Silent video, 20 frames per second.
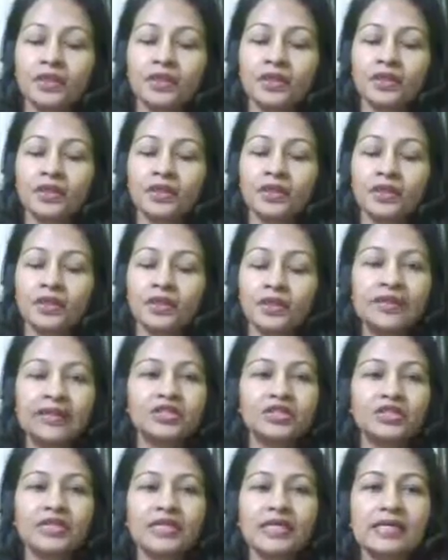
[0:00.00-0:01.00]
In that,
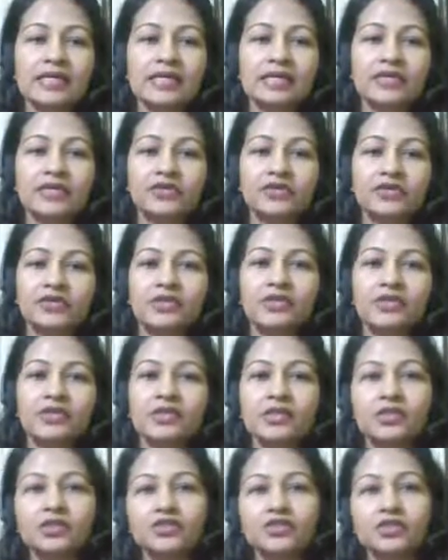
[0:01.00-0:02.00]
she says that the
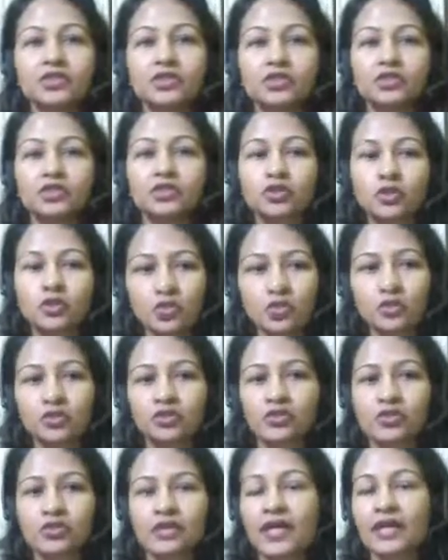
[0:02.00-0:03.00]
research
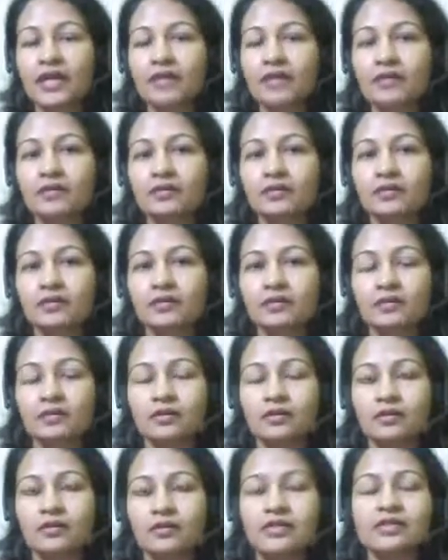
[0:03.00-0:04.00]
shows that
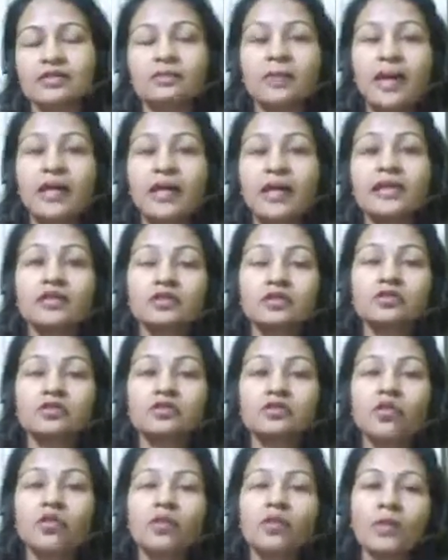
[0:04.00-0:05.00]
despite
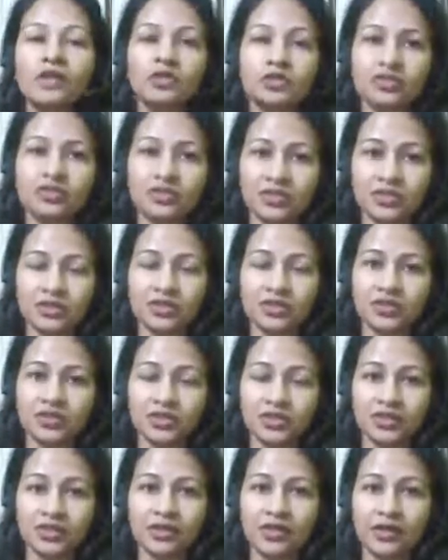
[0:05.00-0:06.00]
so much research
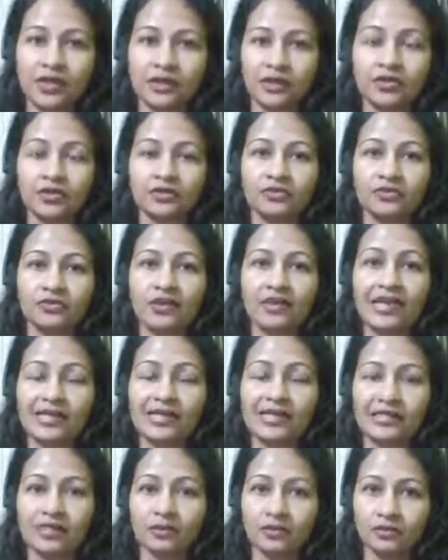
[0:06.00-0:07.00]
in this area of the
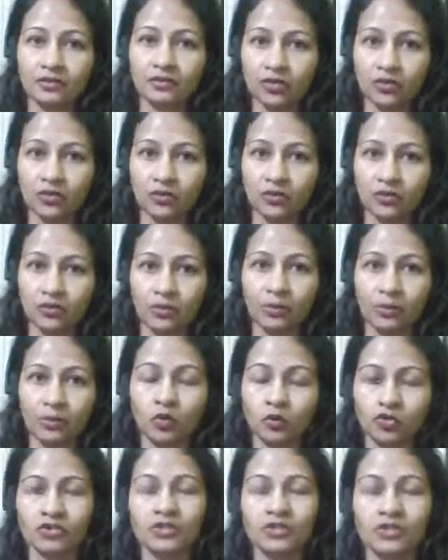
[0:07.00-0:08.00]
classical view of
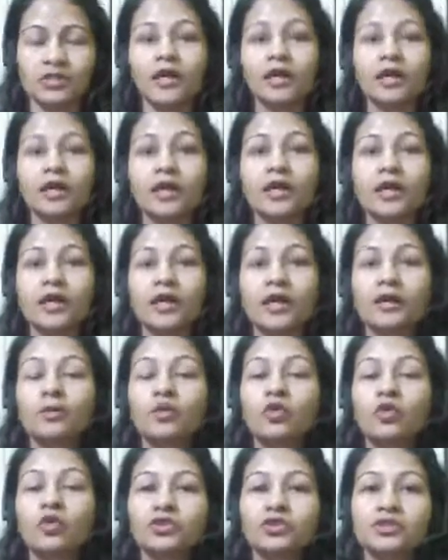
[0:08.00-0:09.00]
emotions, that
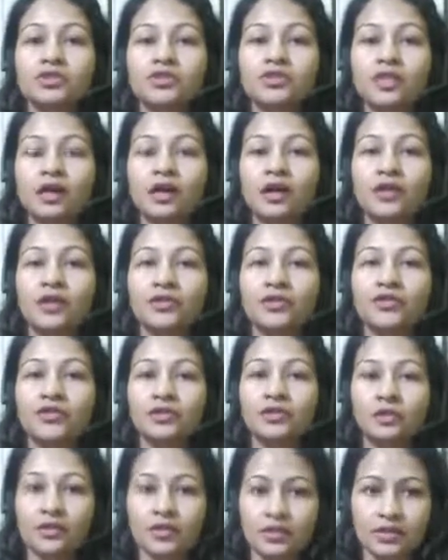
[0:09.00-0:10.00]
emotions are
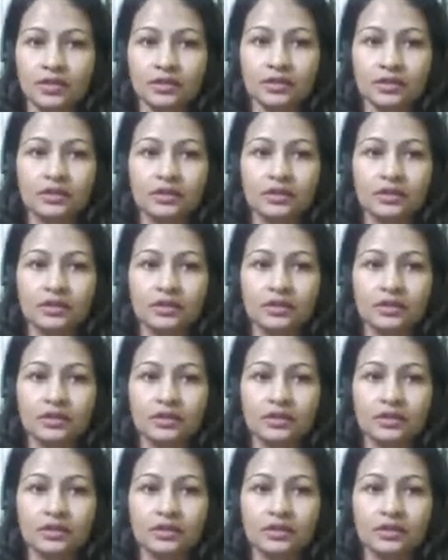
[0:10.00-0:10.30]
universal,